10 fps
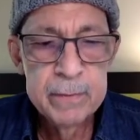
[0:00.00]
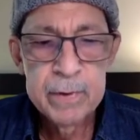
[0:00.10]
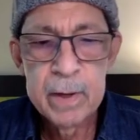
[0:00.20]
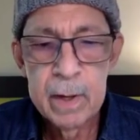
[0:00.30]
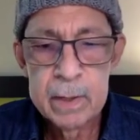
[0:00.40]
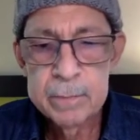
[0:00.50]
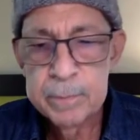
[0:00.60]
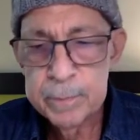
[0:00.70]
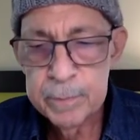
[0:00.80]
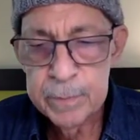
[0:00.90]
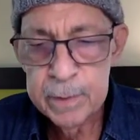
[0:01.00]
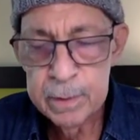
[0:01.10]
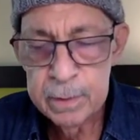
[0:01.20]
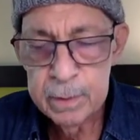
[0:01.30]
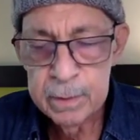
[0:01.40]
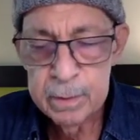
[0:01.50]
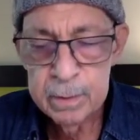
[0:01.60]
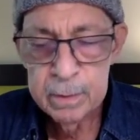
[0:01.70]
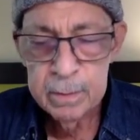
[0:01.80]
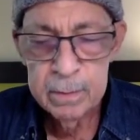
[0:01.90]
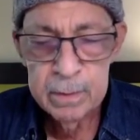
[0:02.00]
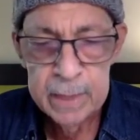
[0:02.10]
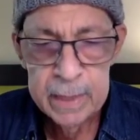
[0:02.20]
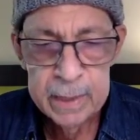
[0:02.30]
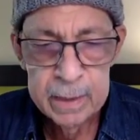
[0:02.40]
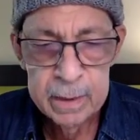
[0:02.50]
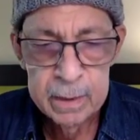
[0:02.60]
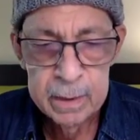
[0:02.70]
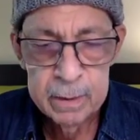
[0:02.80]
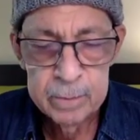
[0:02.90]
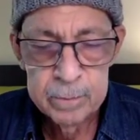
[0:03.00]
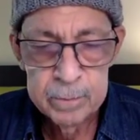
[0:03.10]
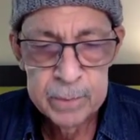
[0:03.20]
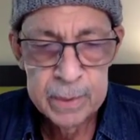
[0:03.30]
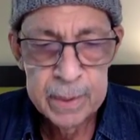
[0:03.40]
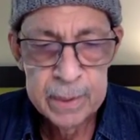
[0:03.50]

of a column that I